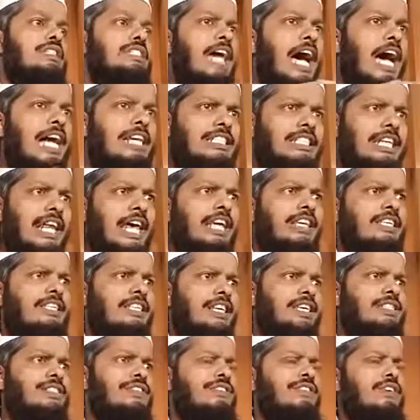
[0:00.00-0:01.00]
just like
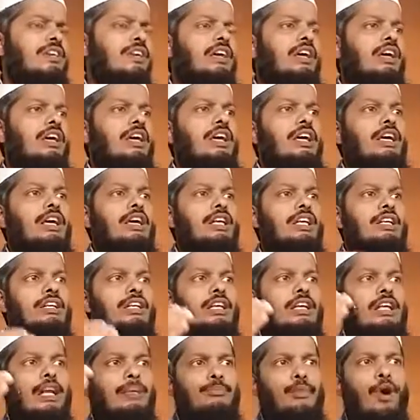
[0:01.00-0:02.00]
this,
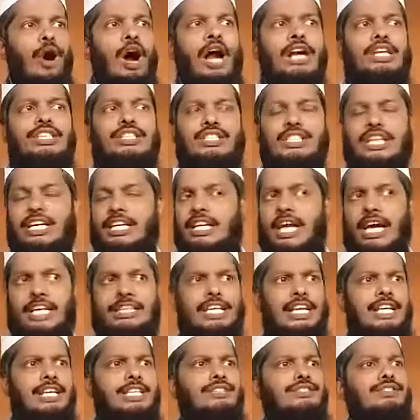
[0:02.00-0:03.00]
reports in
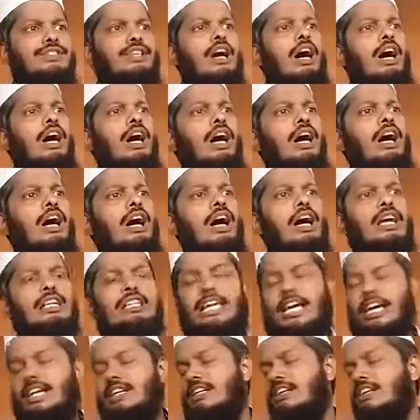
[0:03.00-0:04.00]
hadith are
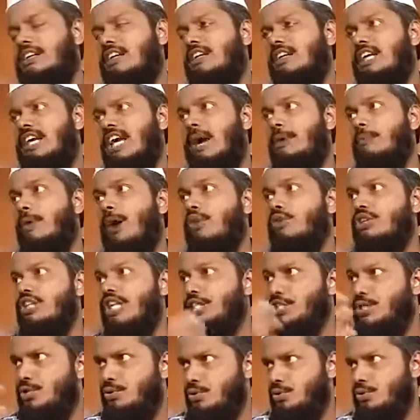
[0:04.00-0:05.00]
there about
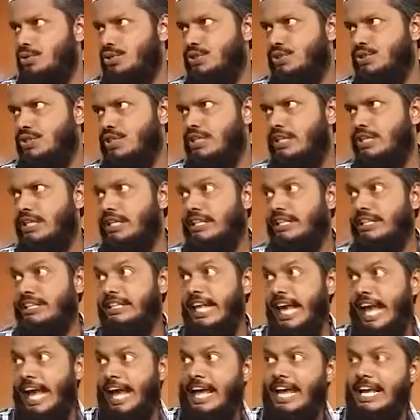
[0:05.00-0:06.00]
the Jews.
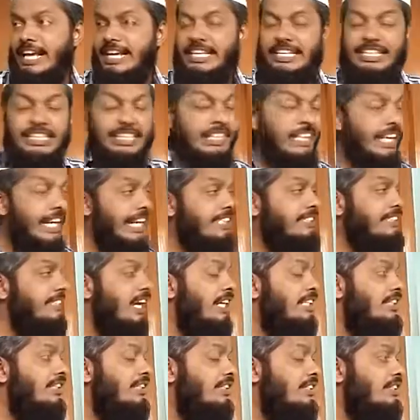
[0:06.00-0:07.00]
They
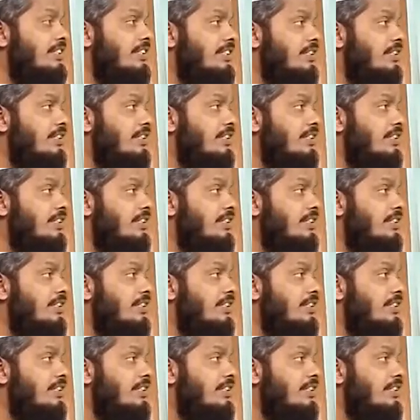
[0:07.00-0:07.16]
greeted